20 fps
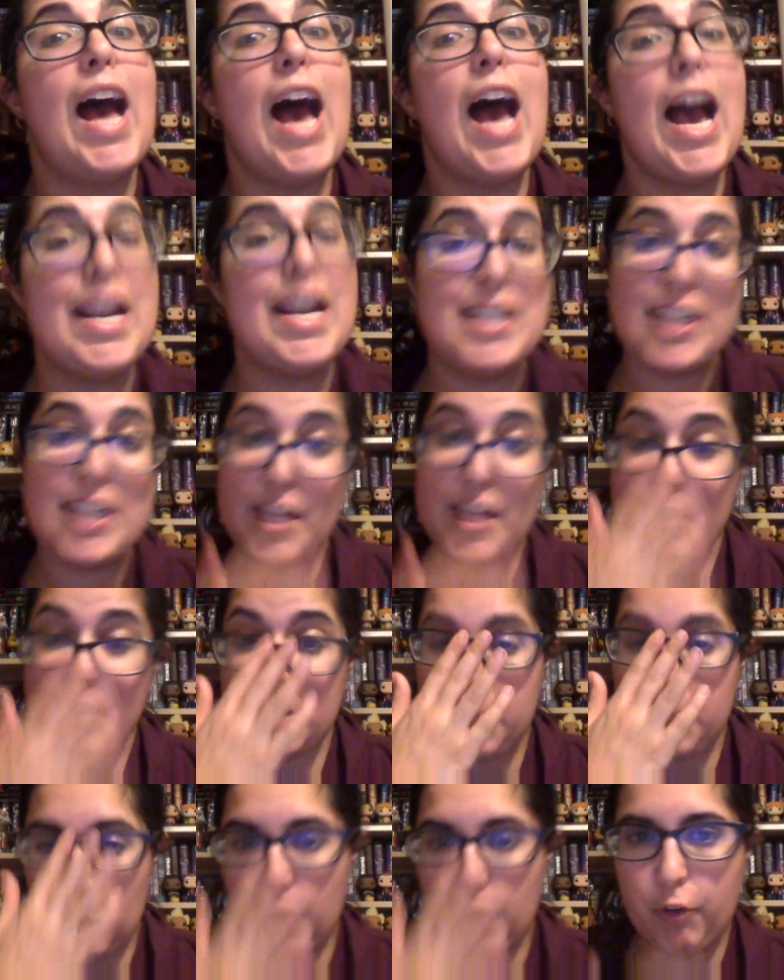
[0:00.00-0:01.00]
I did get this
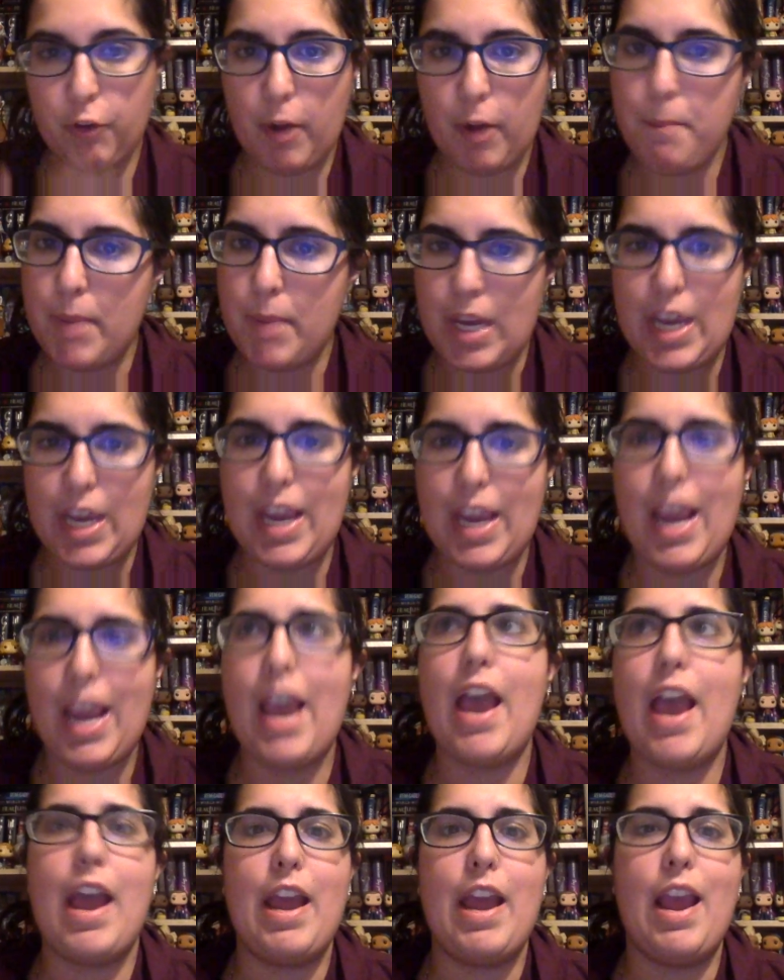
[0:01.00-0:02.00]
book from
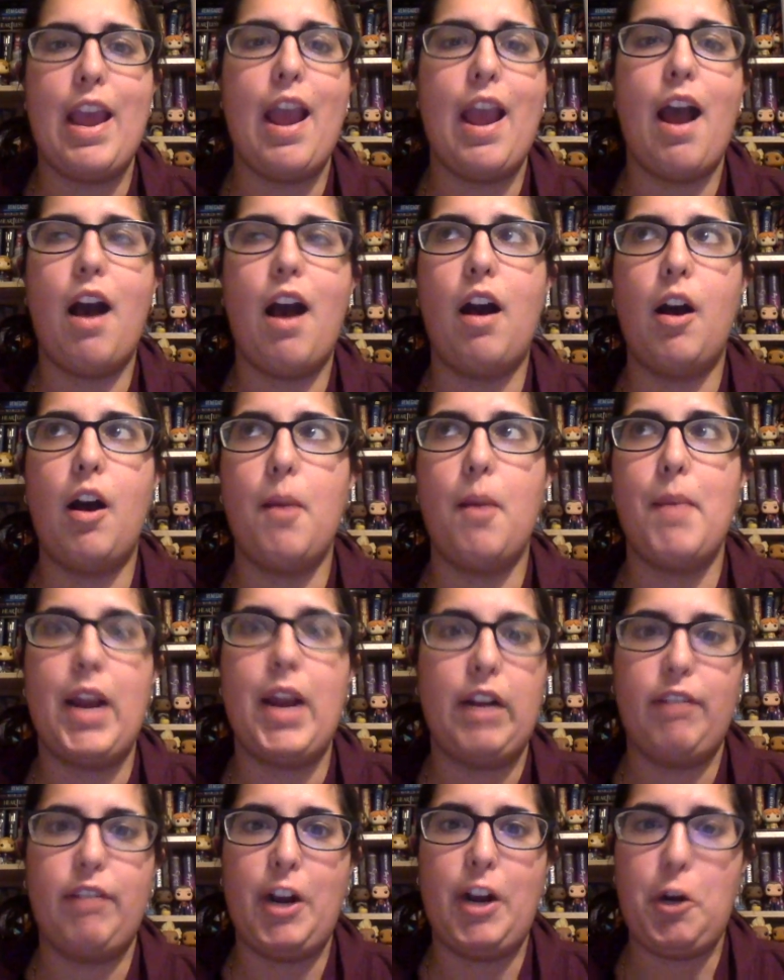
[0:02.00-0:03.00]
BEA, and
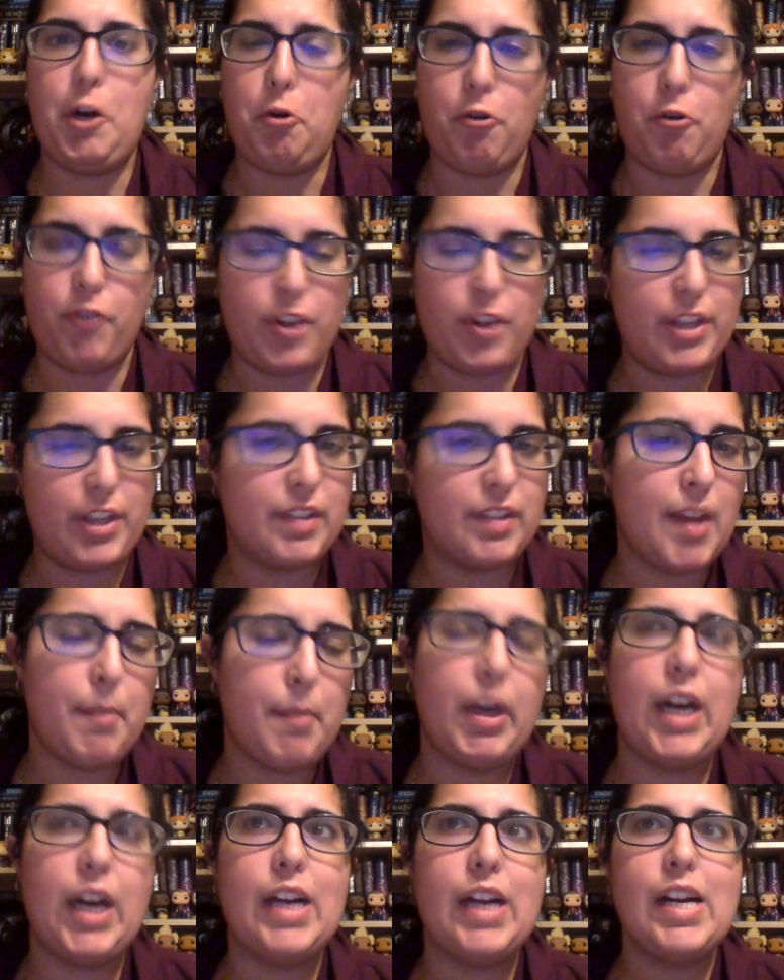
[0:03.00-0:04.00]
I read it over the
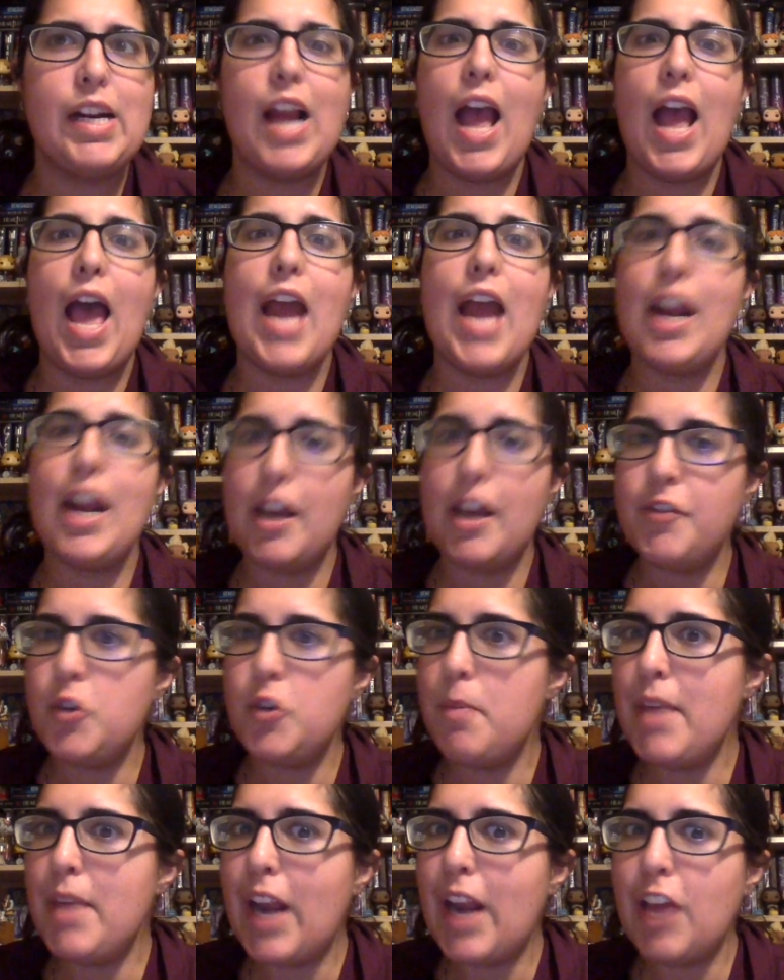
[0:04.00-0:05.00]
summer. And I have to
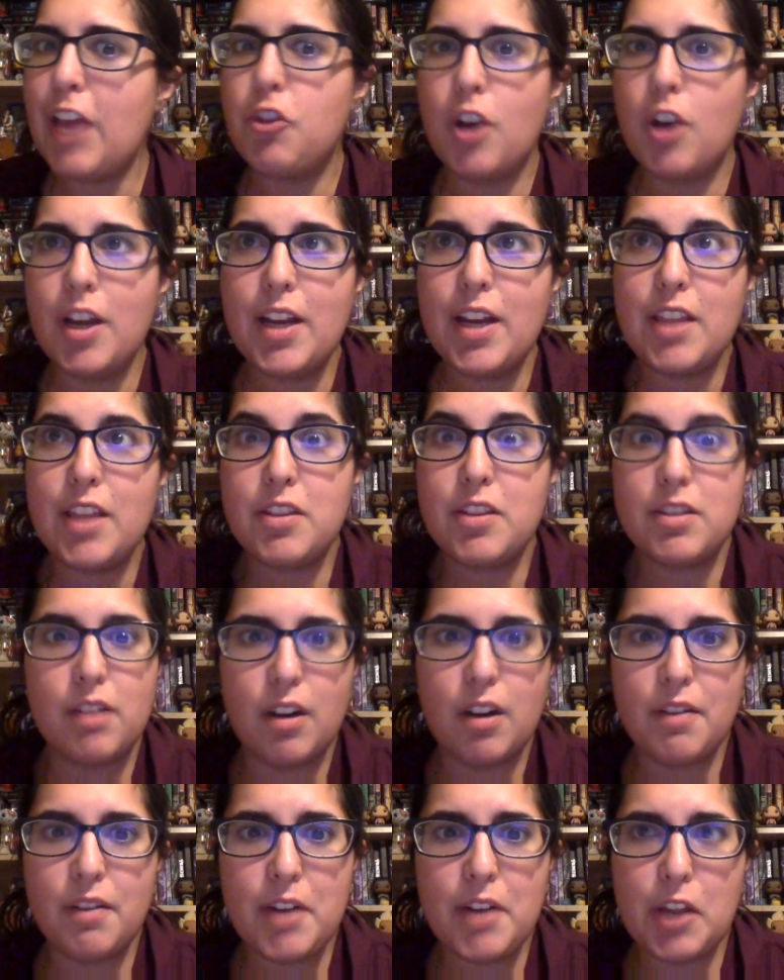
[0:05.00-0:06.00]
admit, I thought at the
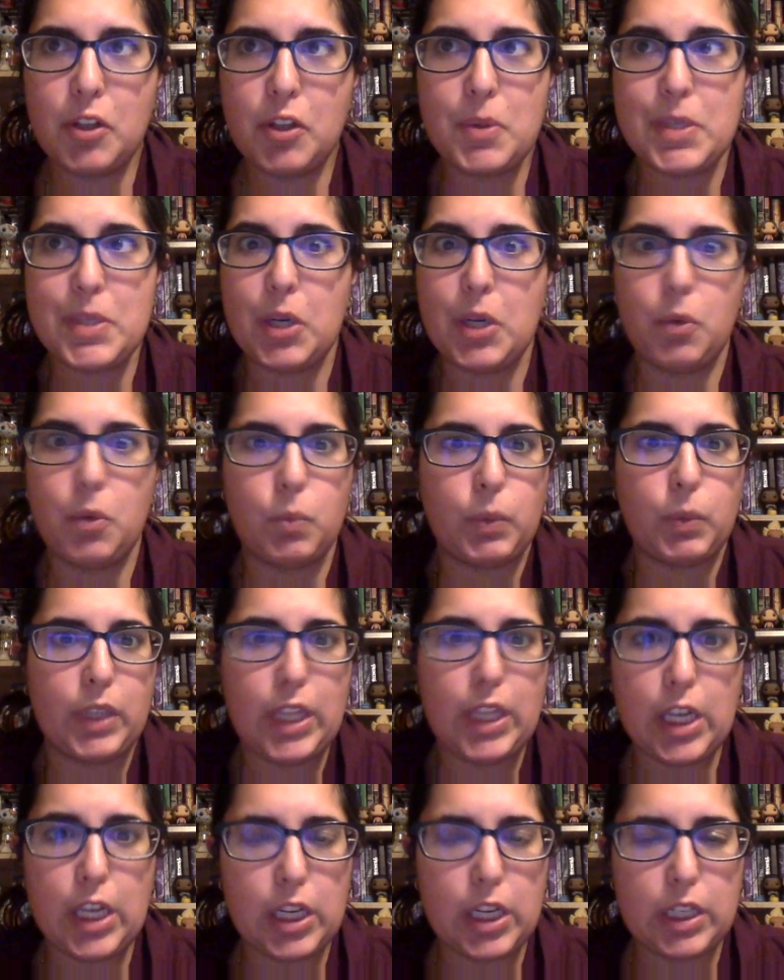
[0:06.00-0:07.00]
start of it, I thought it was like a
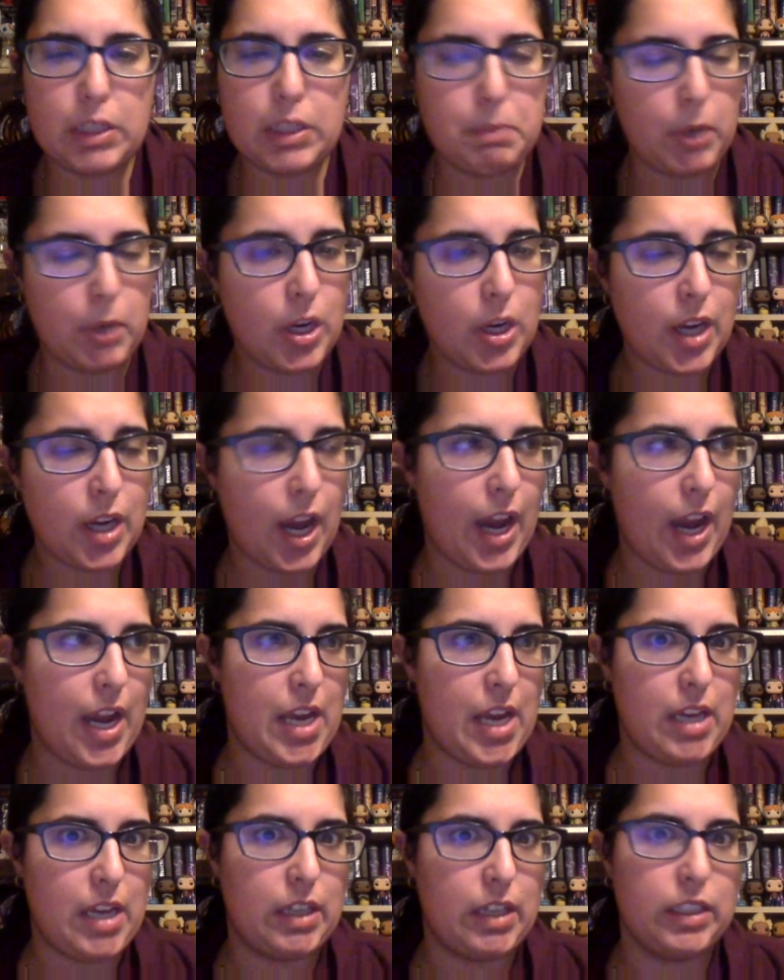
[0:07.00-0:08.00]
really good book.
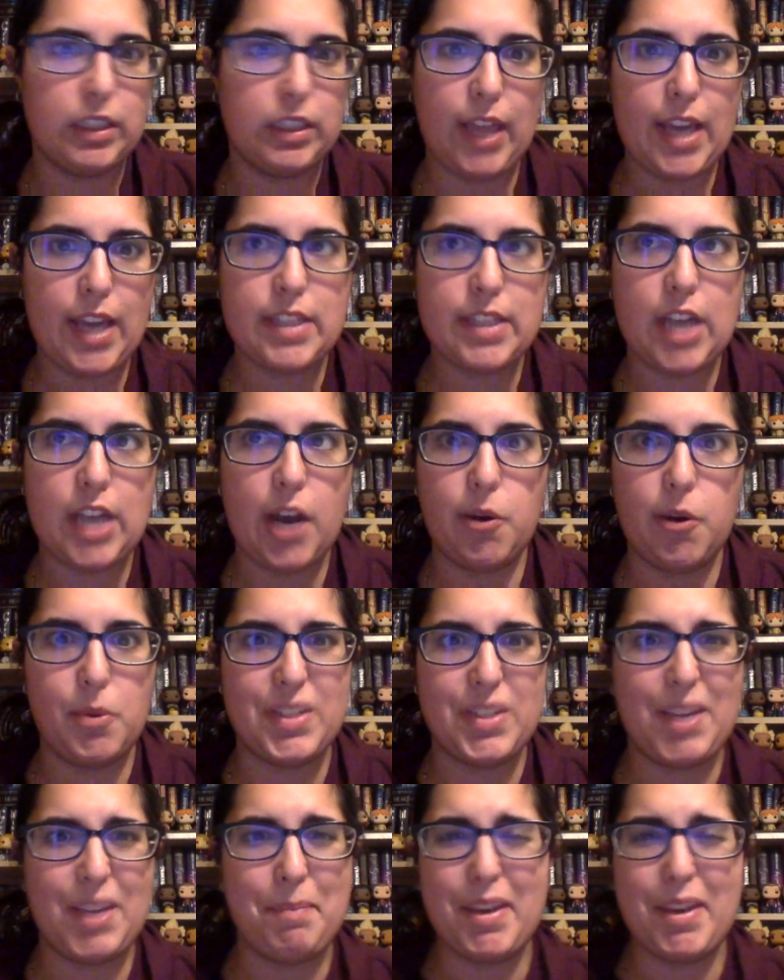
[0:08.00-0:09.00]
I liked how it
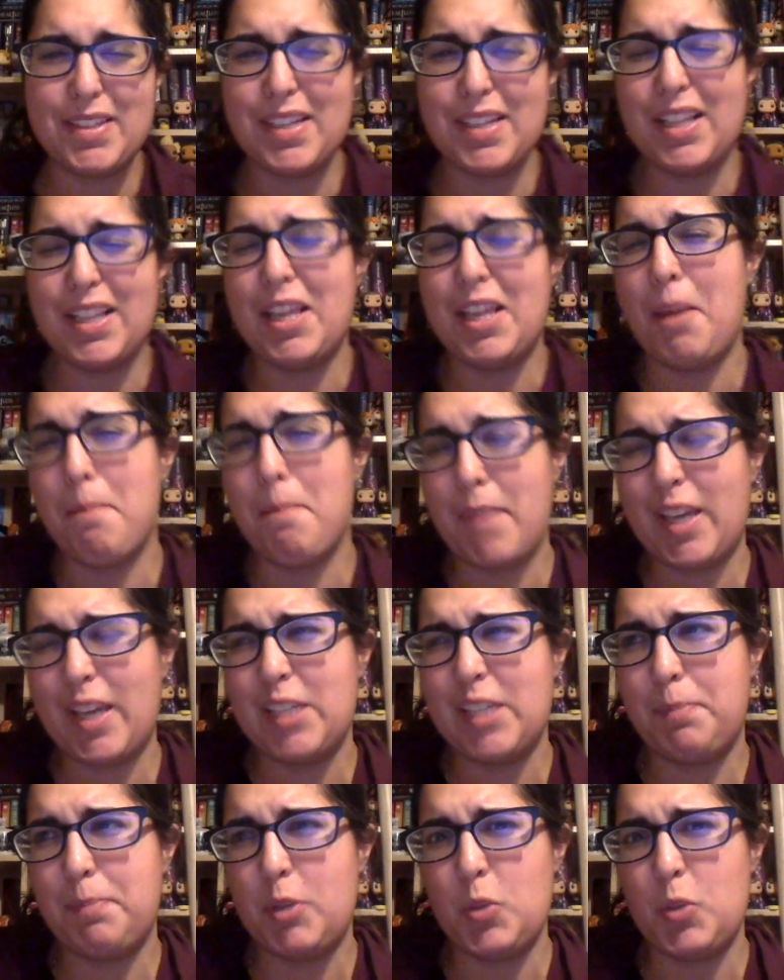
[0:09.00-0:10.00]
was like basically a
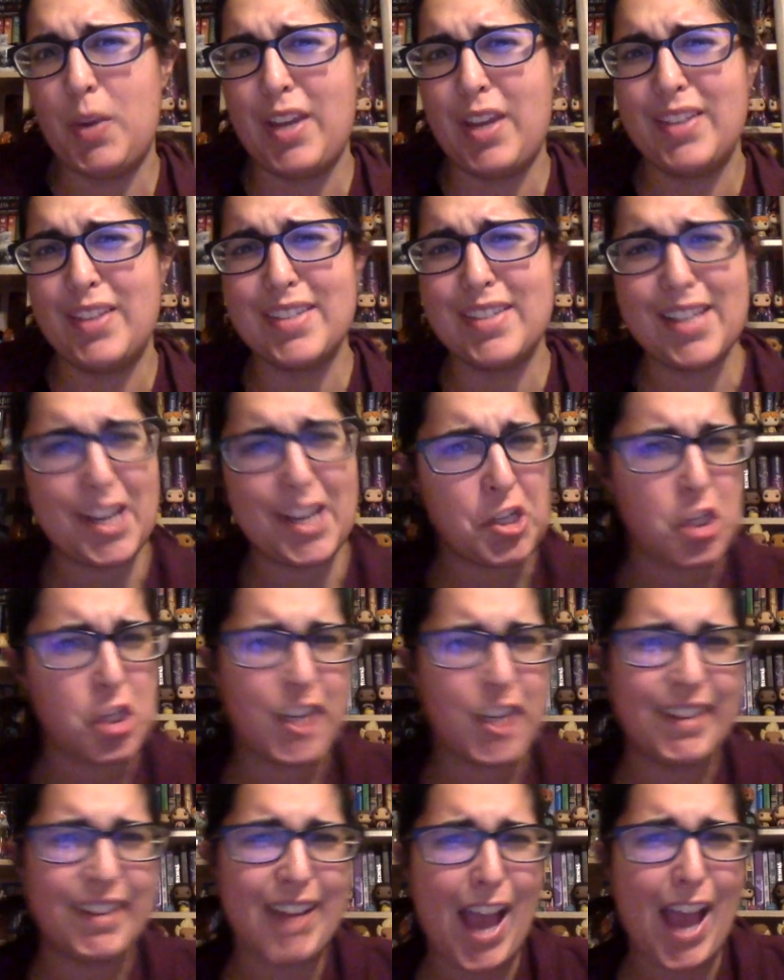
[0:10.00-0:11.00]
mix between
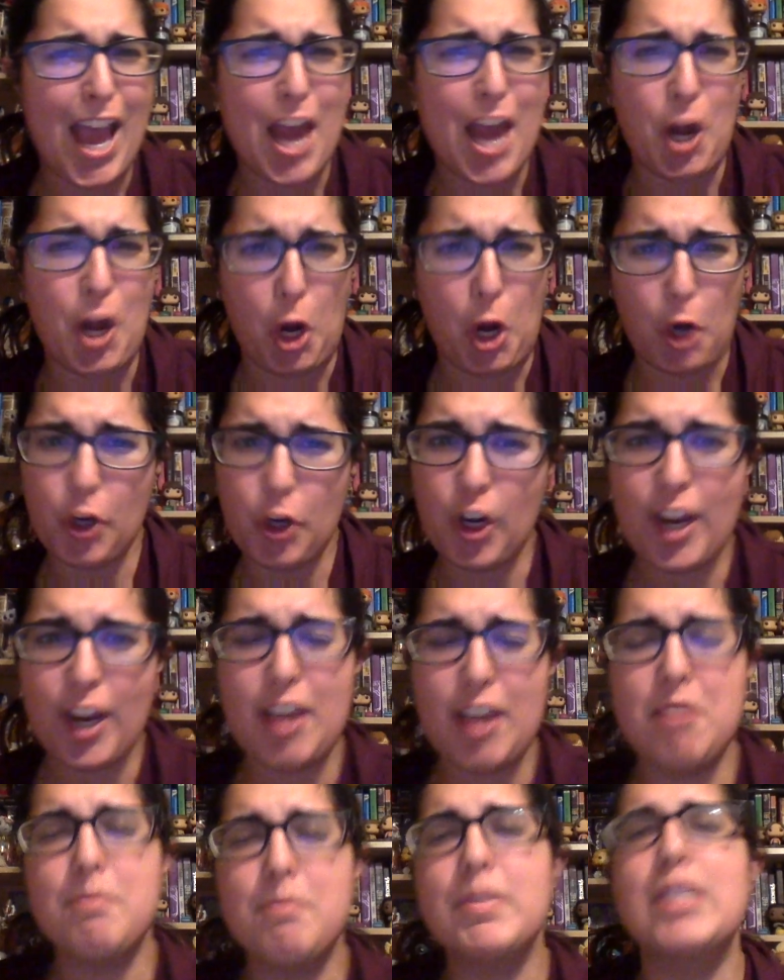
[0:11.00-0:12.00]
Selection and Hunger
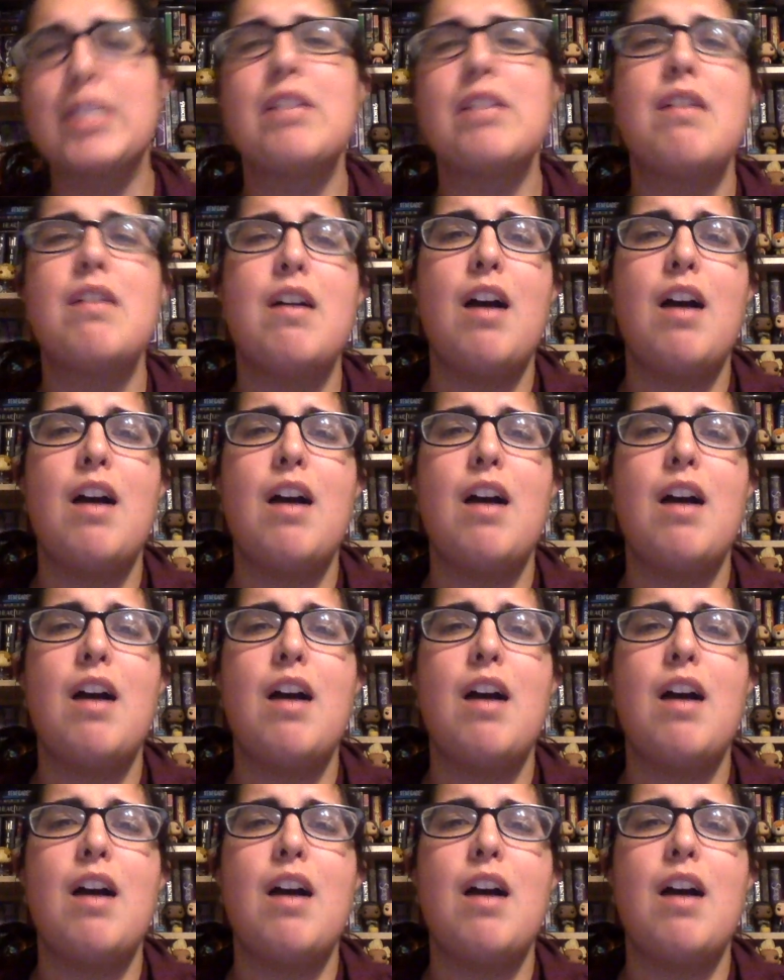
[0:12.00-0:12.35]
Games.